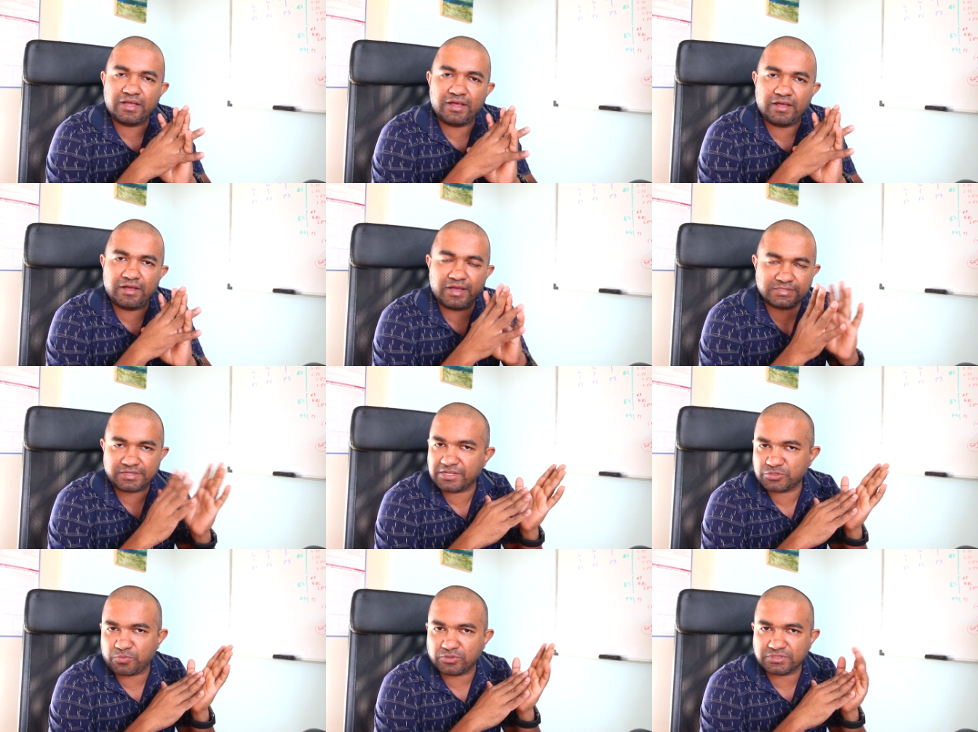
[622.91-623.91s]
uh, as a
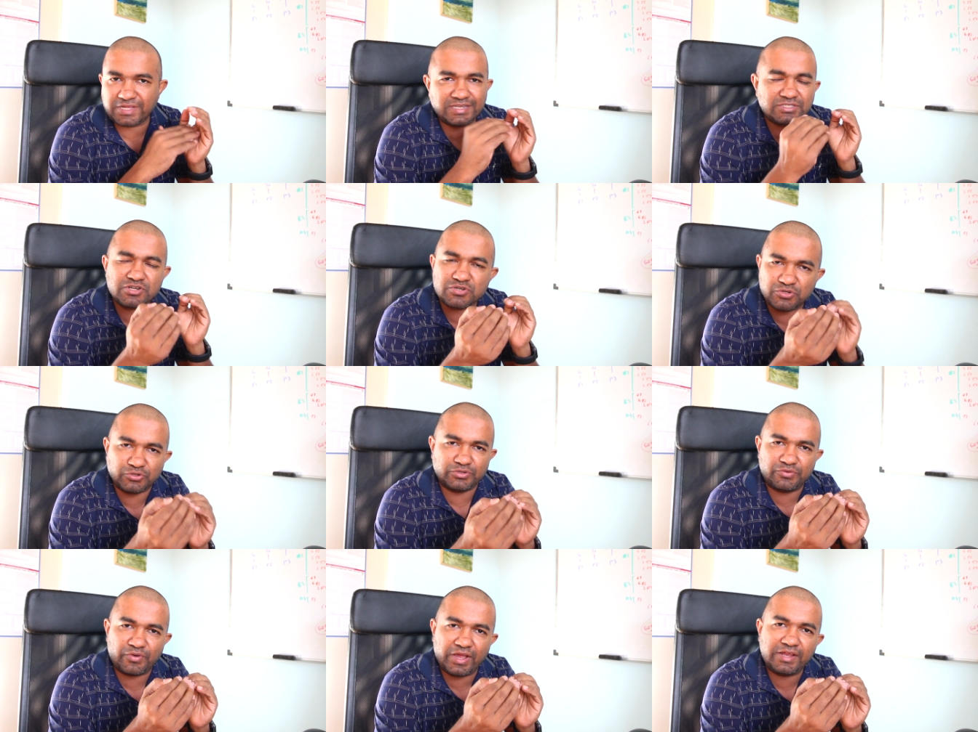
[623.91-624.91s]
response that is not good
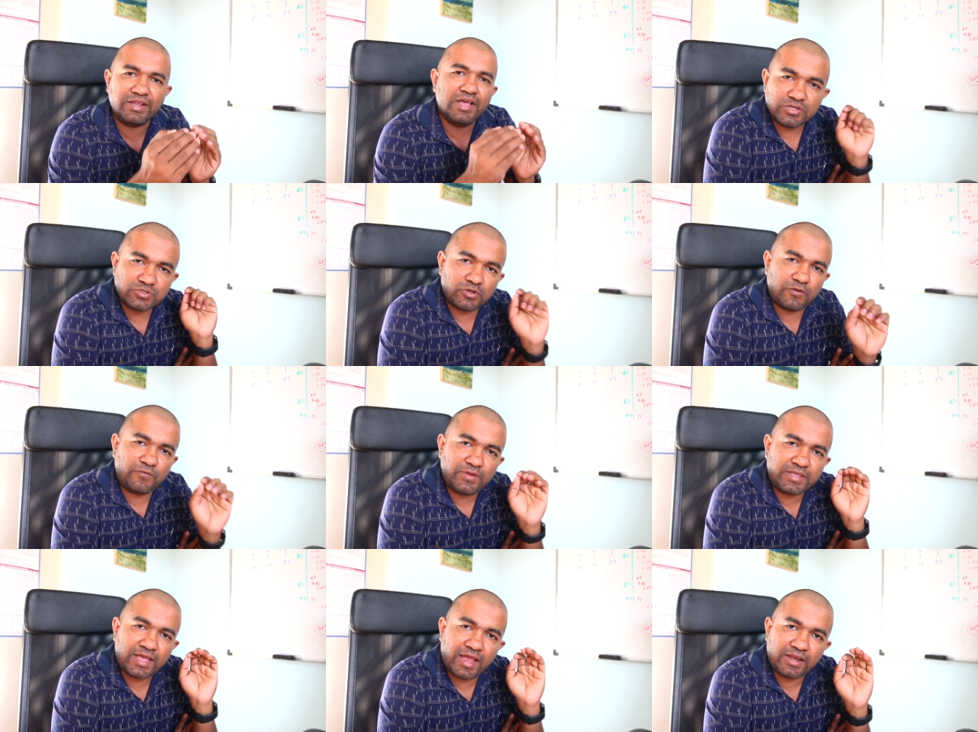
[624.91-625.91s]
right so if
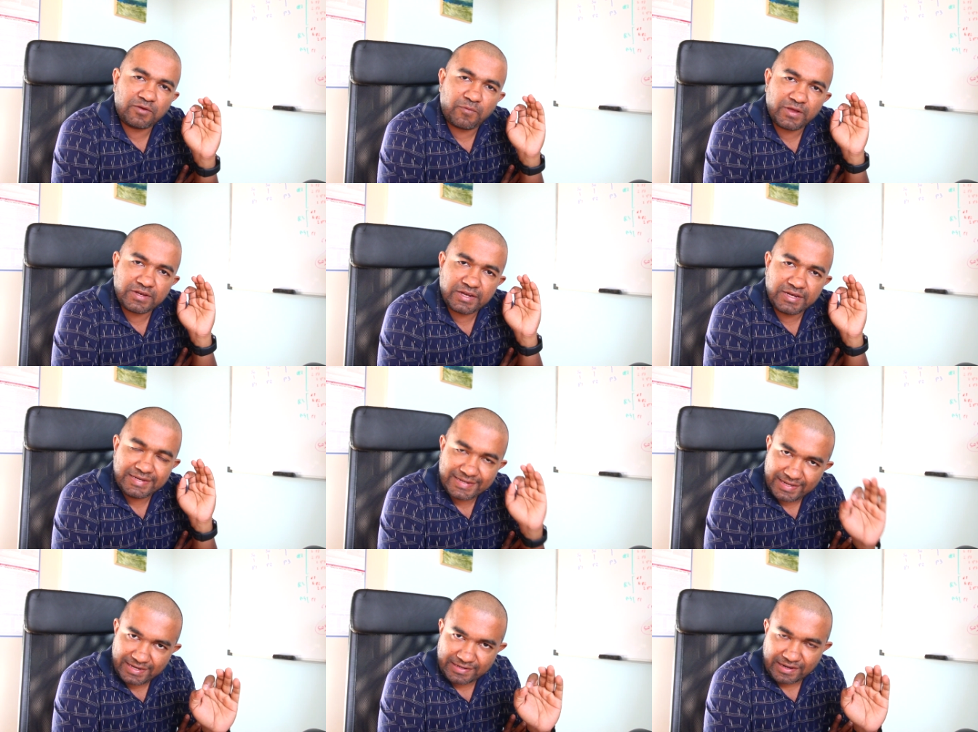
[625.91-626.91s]
we can't find any
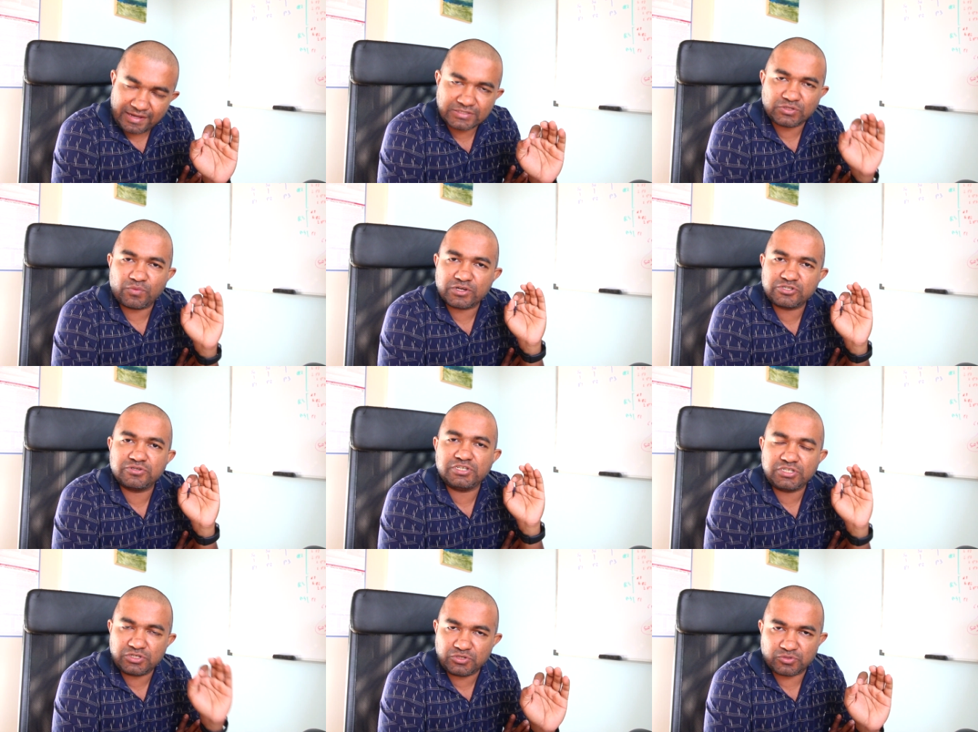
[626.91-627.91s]
data so what you
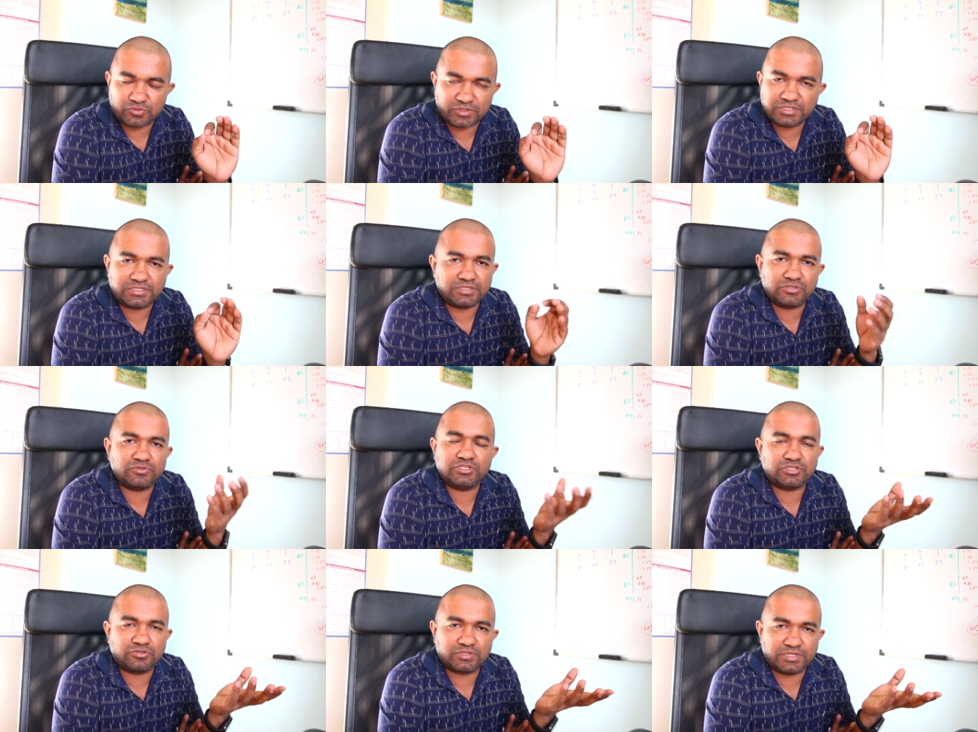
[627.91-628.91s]
need to do is you
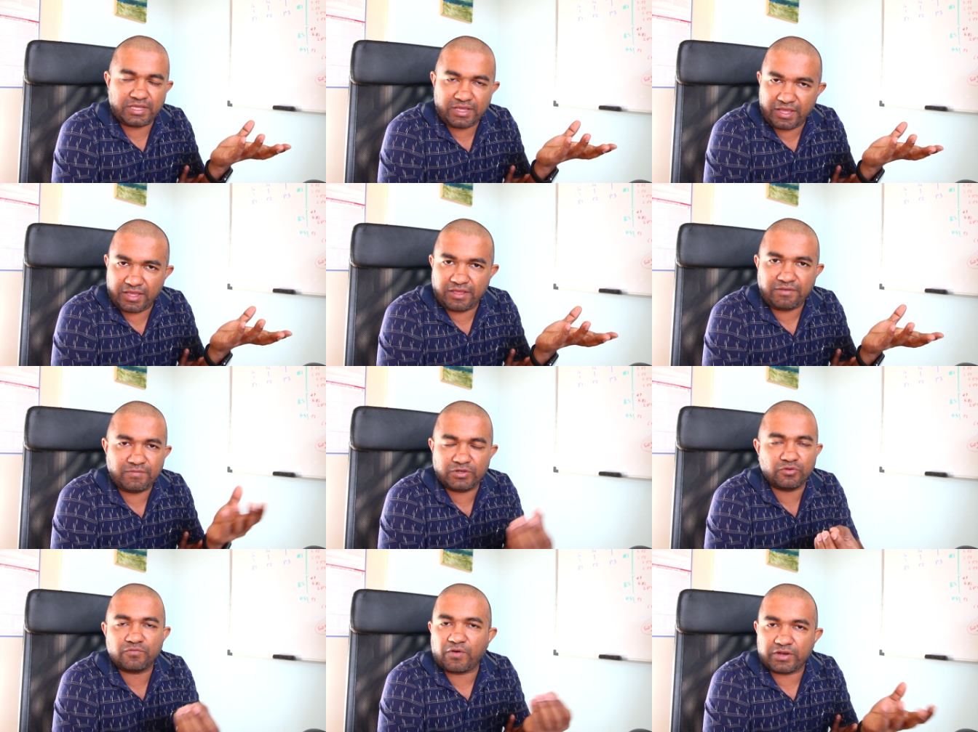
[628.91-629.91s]
need to say hey we
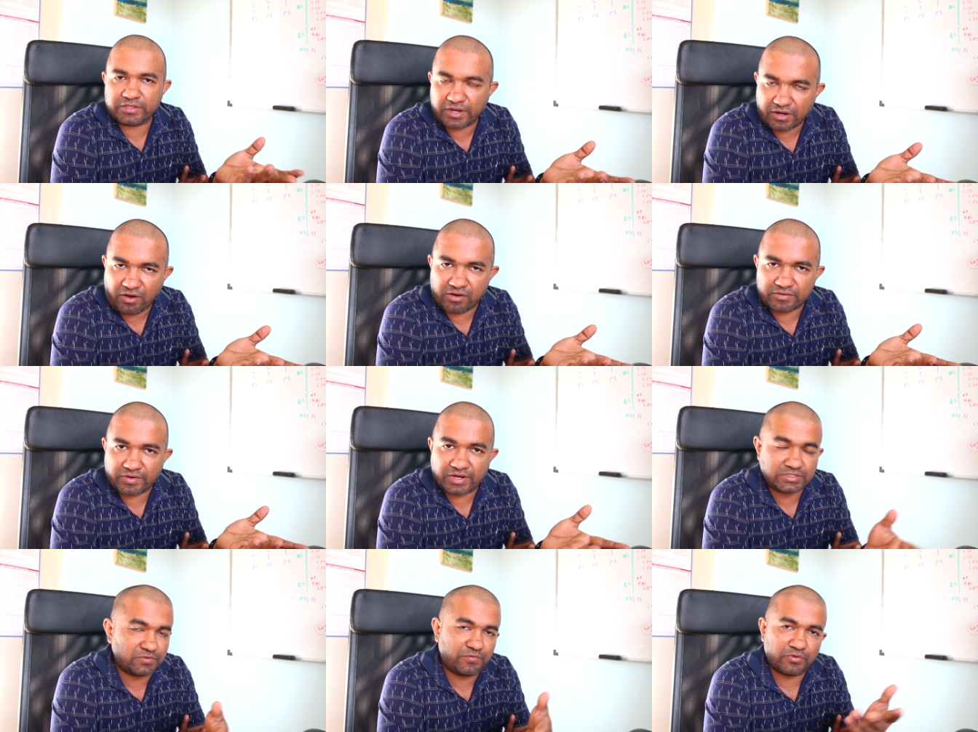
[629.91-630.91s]
don't find the record
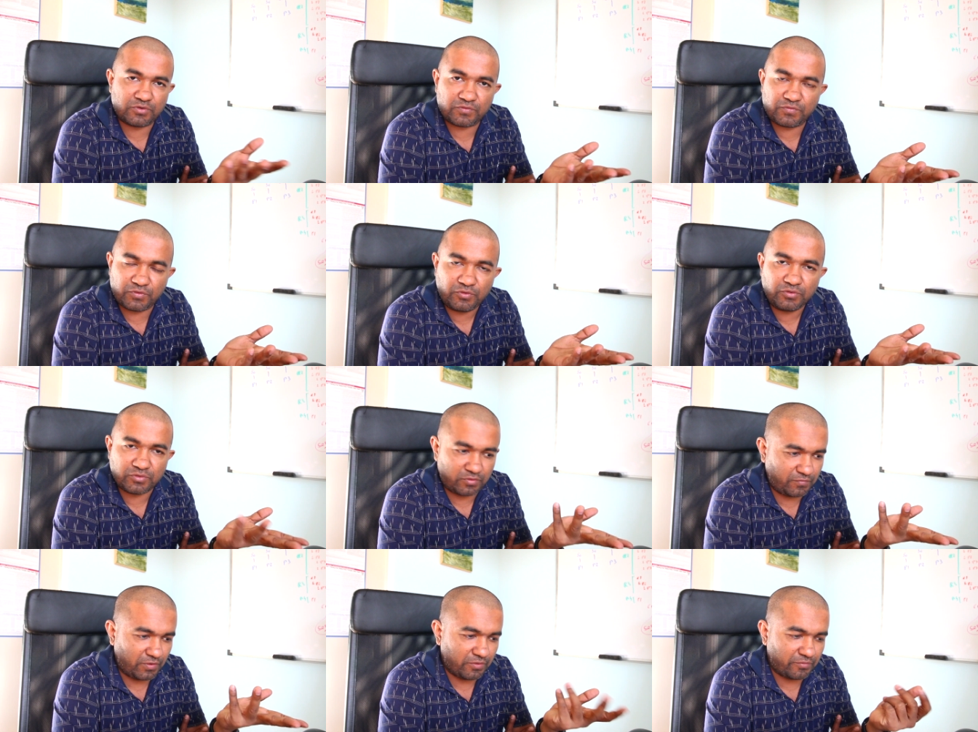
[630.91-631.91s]
right so 404
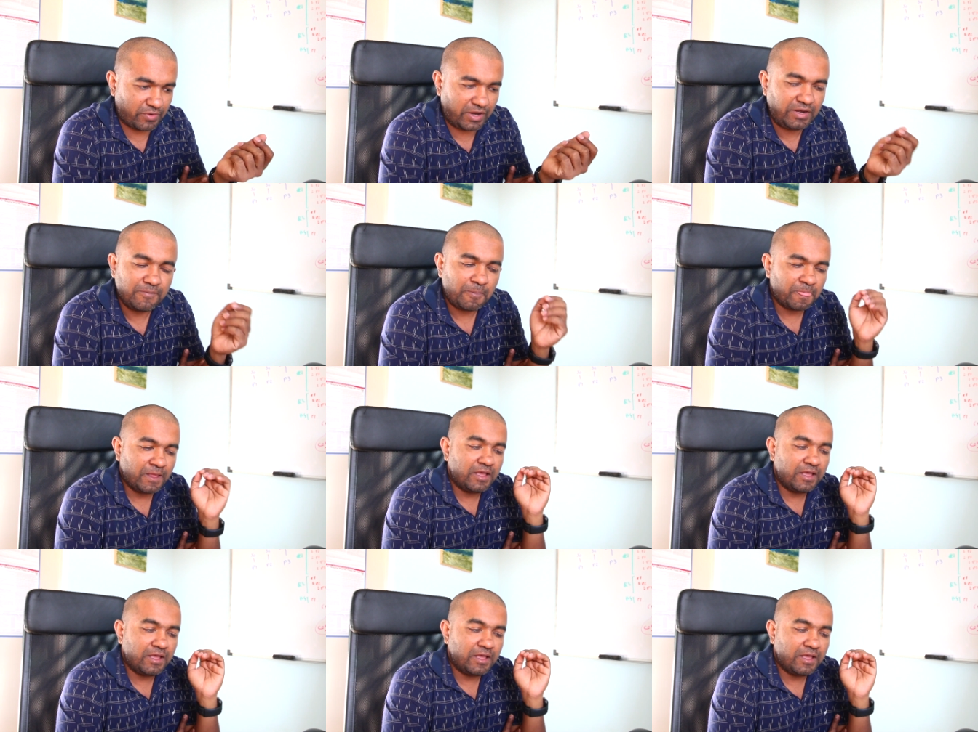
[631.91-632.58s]
not found right